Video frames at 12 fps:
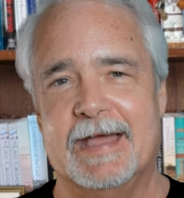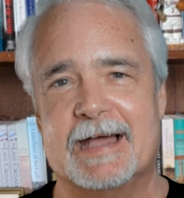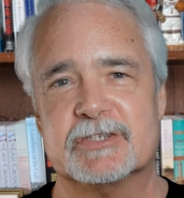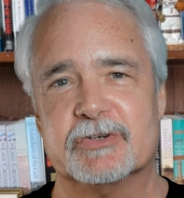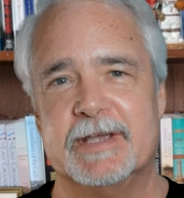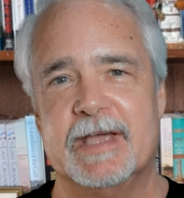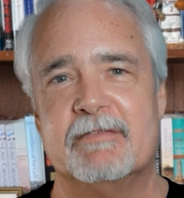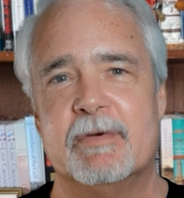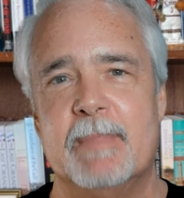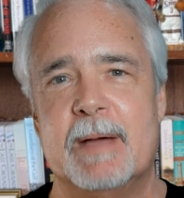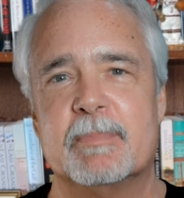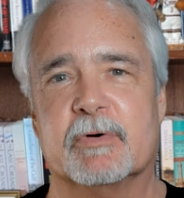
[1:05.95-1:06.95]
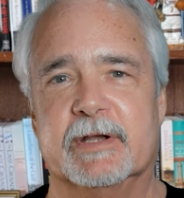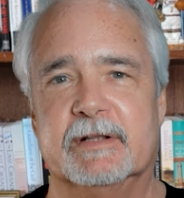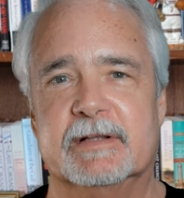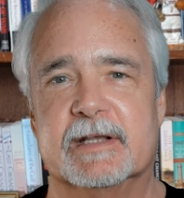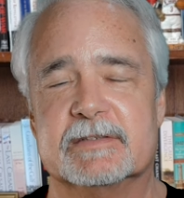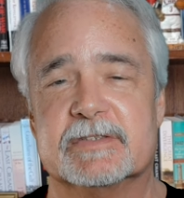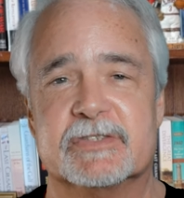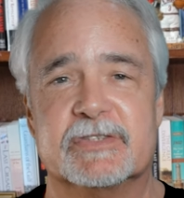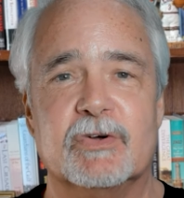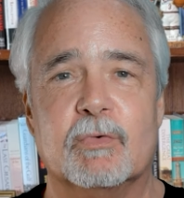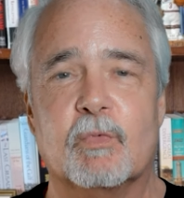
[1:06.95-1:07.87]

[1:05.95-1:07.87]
actually have a memory that still